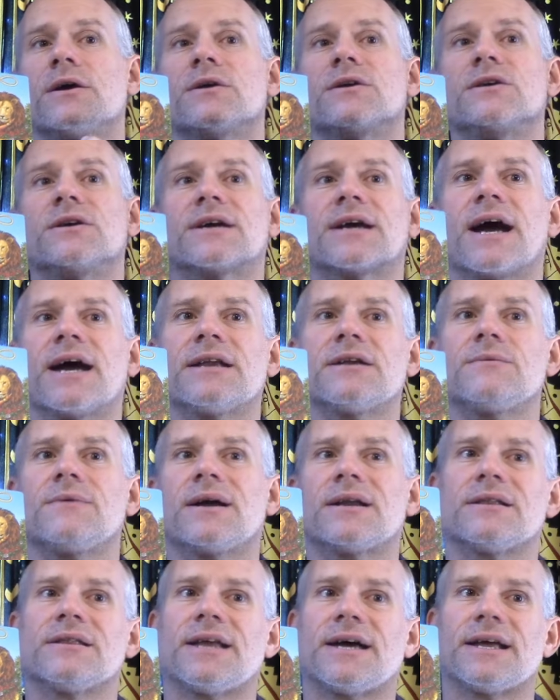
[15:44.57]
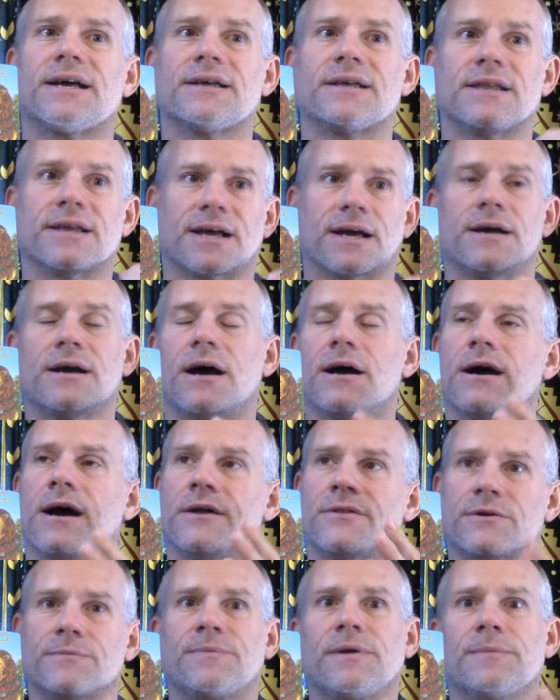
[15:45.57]
You kind of want to let it, like
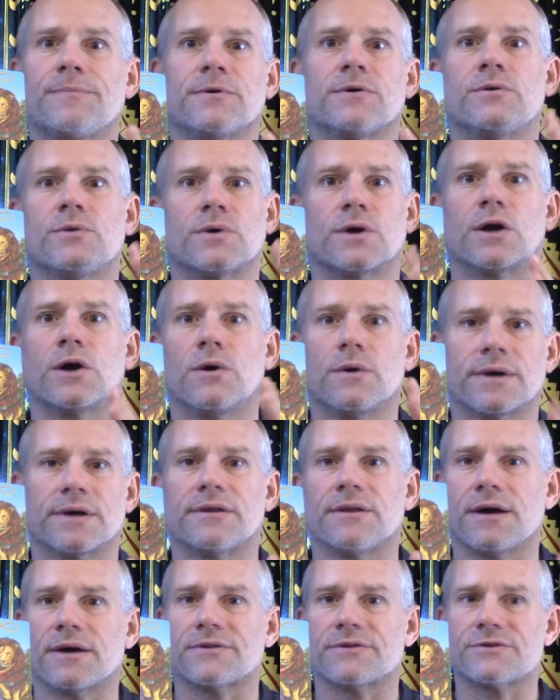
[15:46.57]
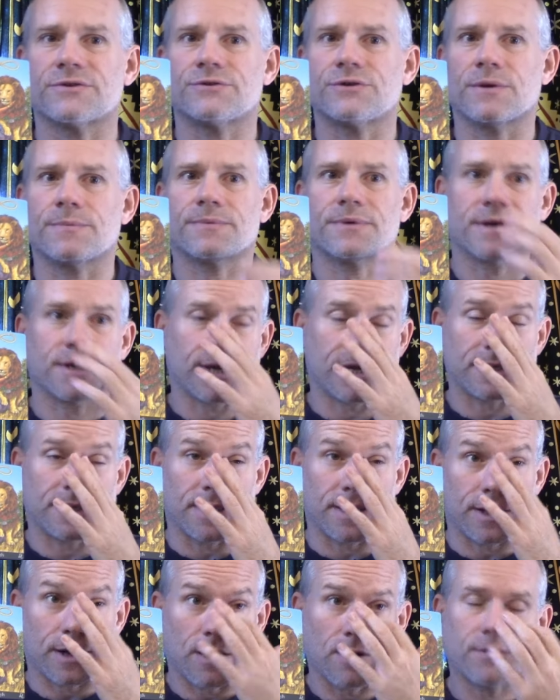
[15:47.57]
other people who are going along this trip, kind of
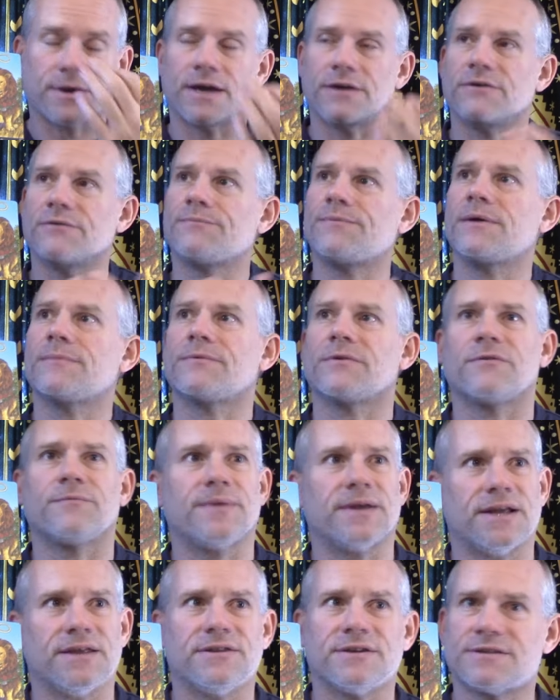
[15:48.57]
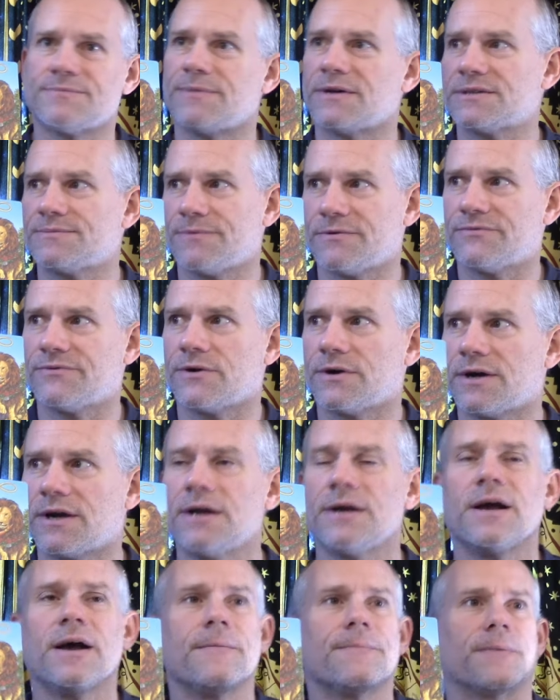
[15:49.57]
like, okay, you people have been on this bus
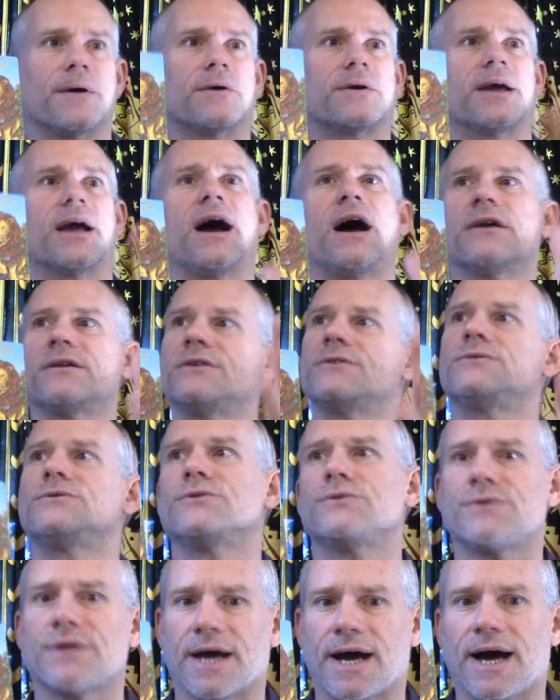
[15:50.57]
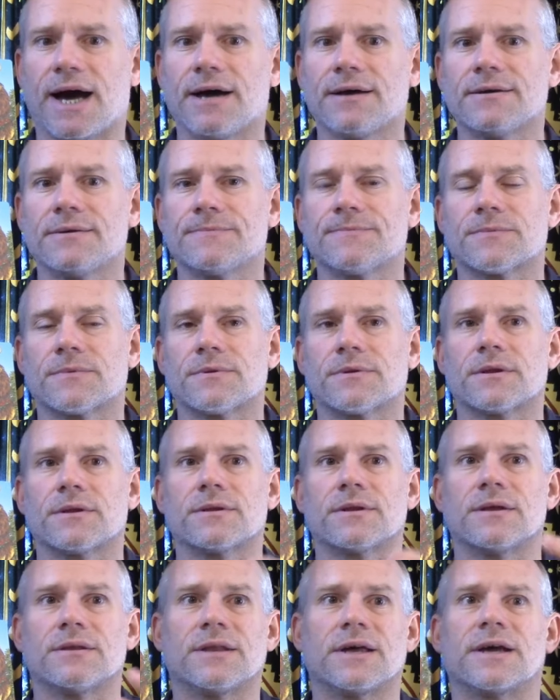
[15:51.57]
before. Okay, how do you do that?
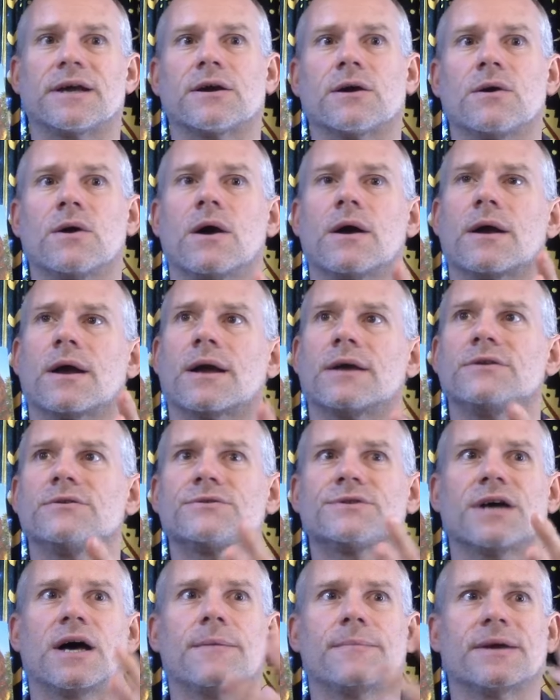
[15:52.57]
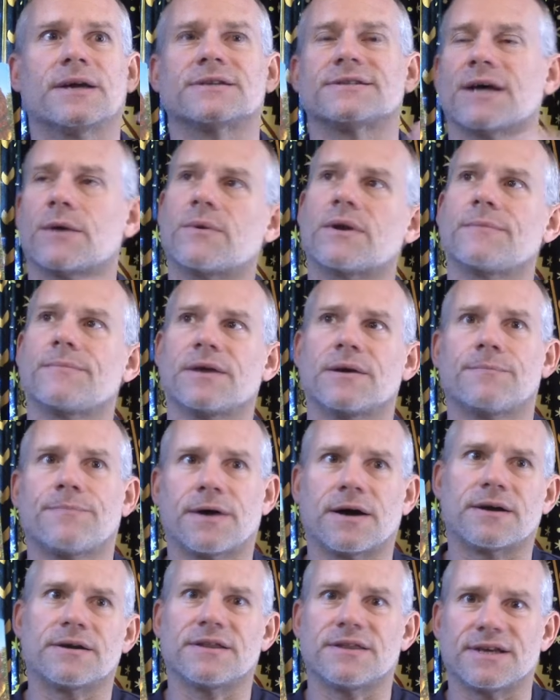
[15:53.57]
Like, can you tell me? Because I want to be a
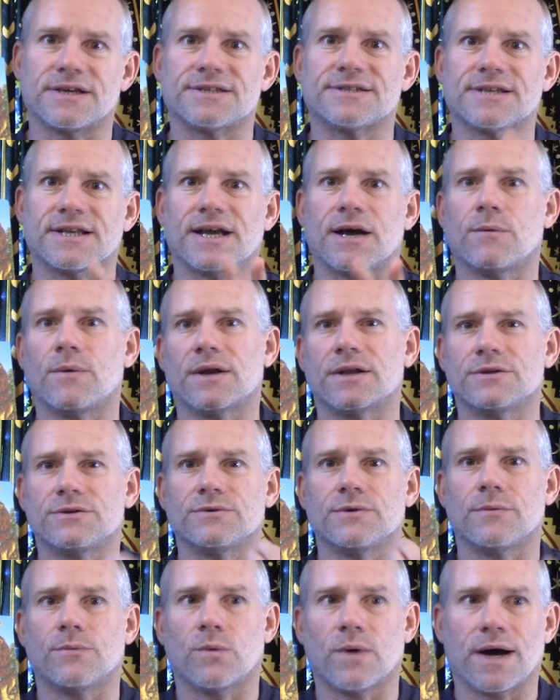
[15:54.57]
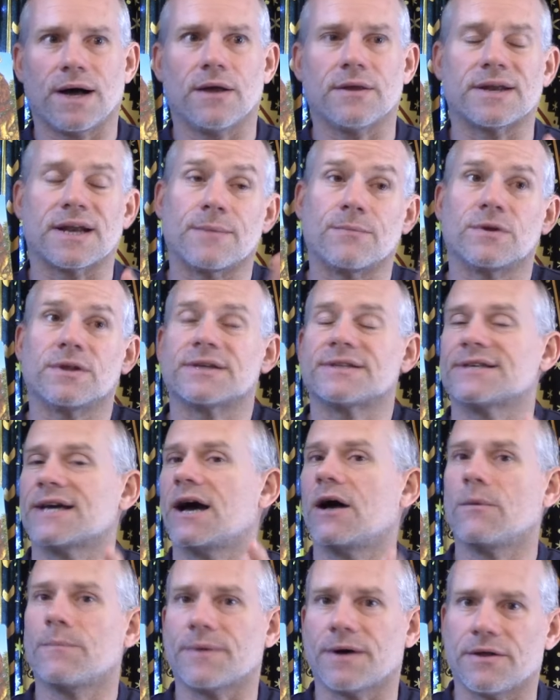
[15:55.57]
part of this and I want to do it well. And I'm willing to
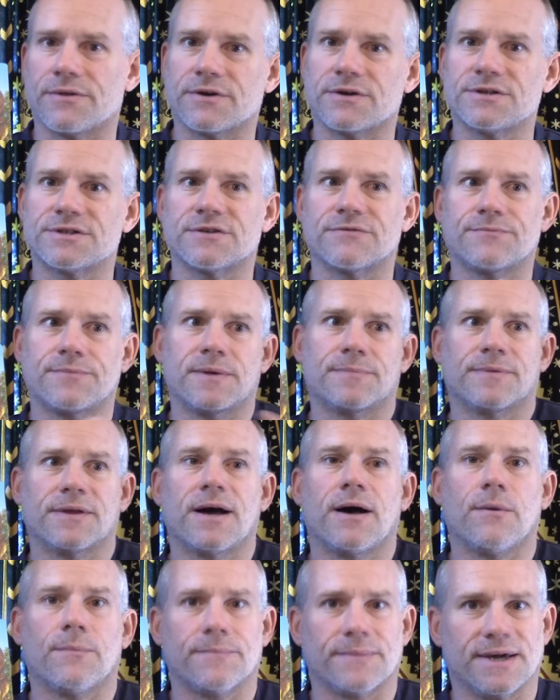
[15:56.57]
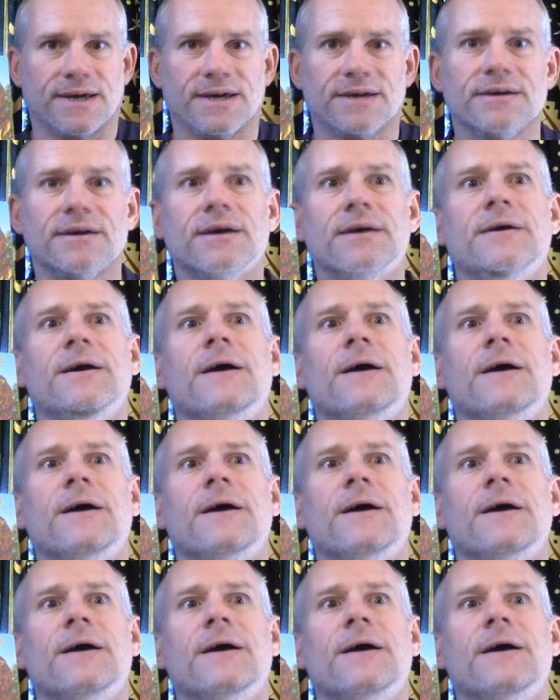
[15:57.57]
help others if people help me.